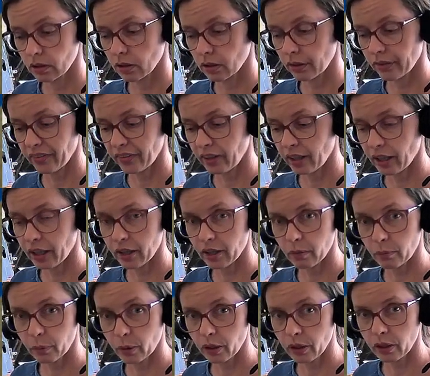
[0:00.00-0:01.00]
And then I
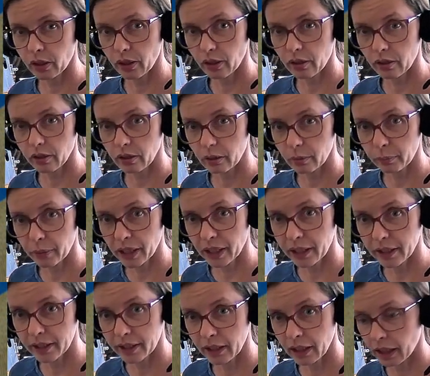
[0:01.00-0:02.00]
could put another little
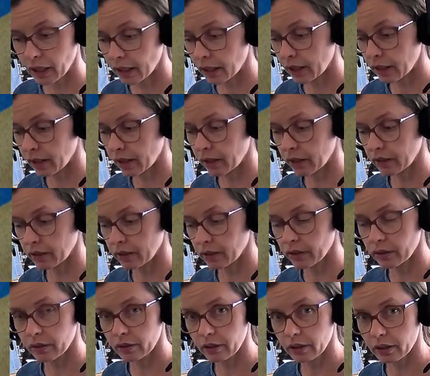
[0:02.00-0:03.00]
piece here,
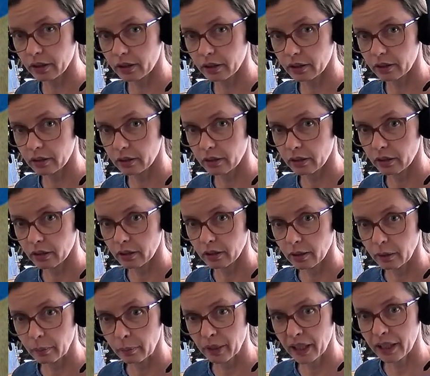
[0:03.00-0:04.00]
another little
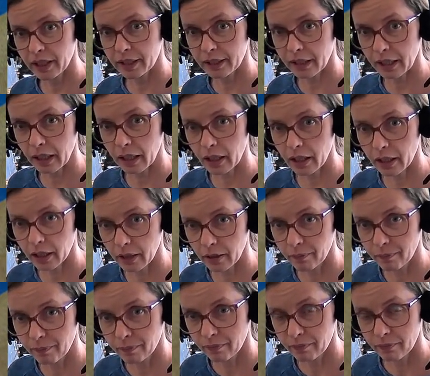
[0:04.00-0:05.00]
piece here.
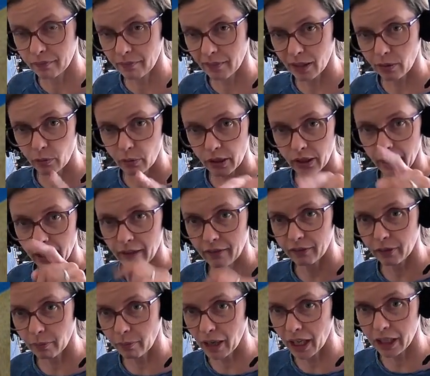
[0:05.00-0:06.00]
It wouldn't have
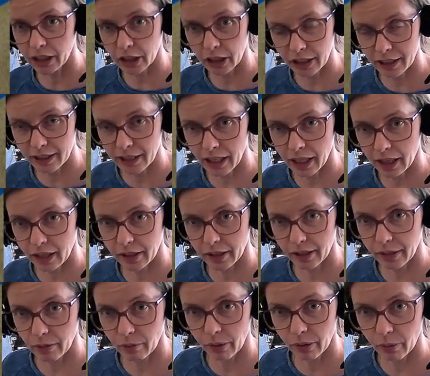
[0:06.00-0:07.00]
to match
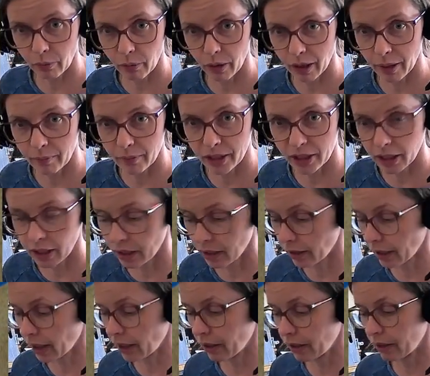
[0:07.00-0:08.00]
exactly with what I'm seeing
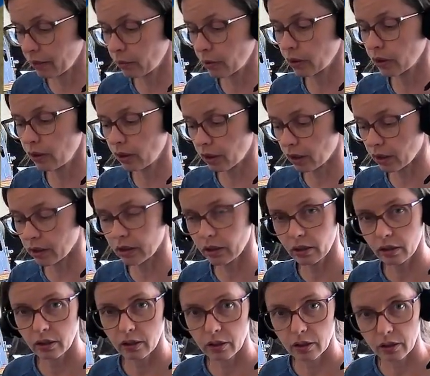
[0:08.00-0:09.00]
there. It would look
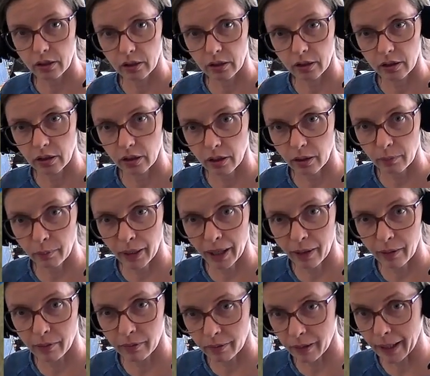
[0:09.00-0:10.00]

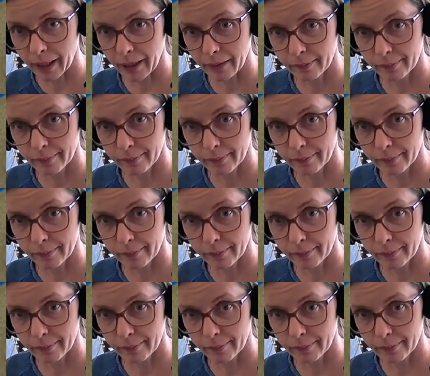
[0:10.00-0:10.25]
about right.